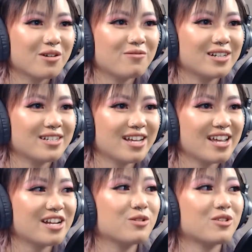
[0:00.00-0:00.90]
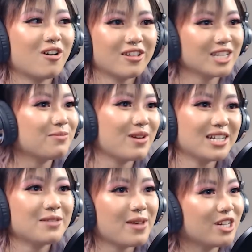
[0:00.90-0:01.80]
one day, and it was all
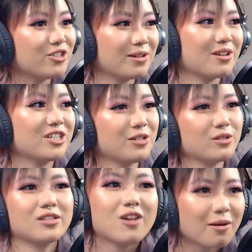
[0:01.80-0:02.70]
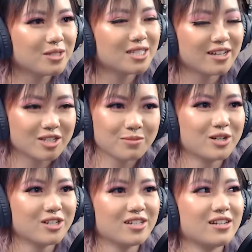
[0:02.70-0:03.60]
expense paid trip because she was a top
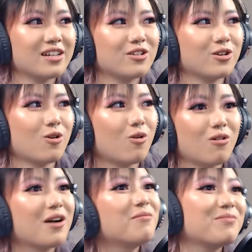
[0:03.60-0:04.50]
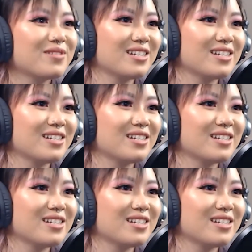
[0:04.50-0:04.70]
salesperson in her whole company.